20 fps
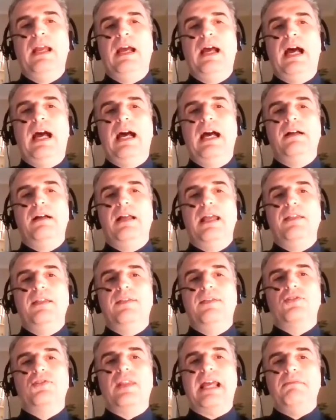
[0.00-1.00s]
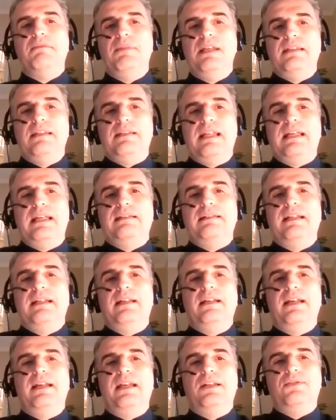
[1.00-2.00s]
So that means that
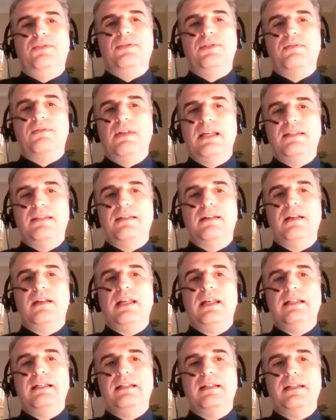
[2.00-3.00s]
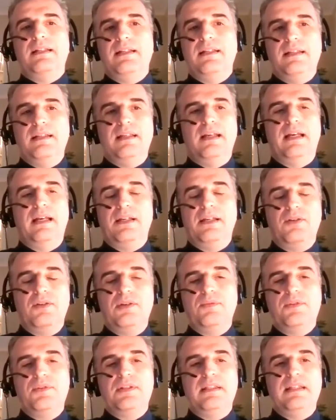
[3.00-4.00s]
interest rates are likely, I agree
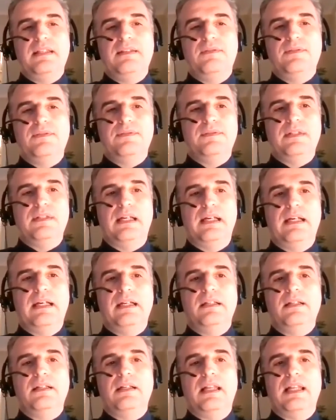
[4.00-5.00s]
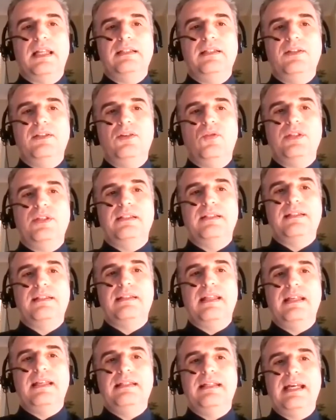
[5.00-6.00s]
with Steve, are likely going to
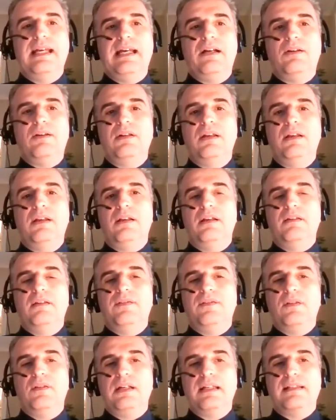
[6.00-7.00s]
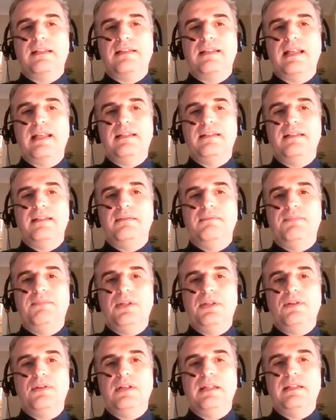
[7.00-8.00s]
stay down for an extended
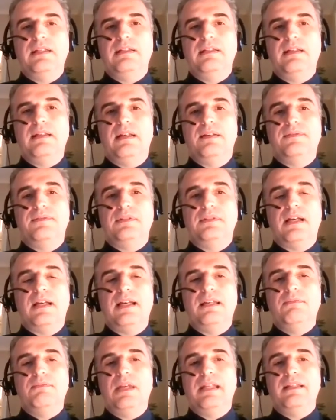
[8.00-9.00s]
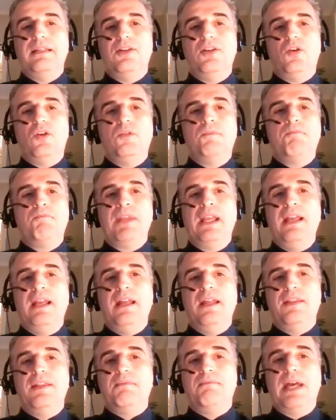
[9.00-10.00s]
period of time. And, you know,
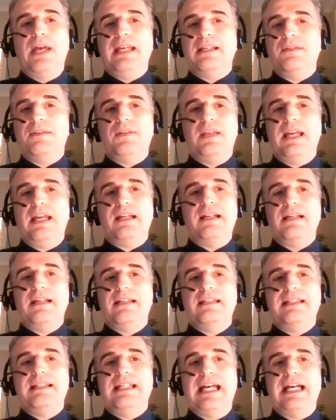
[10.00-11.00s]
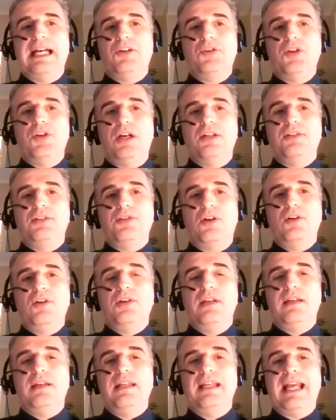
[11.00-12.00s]
the Bank of Canada is now not
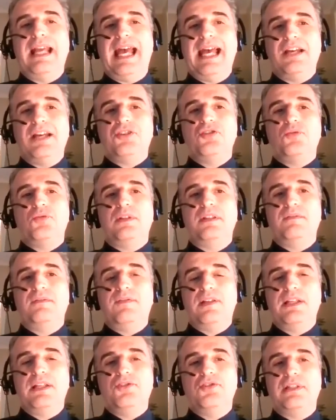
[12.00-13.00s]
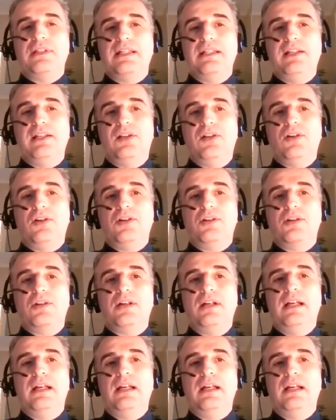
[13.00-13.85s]
targeting actual inflation any longer.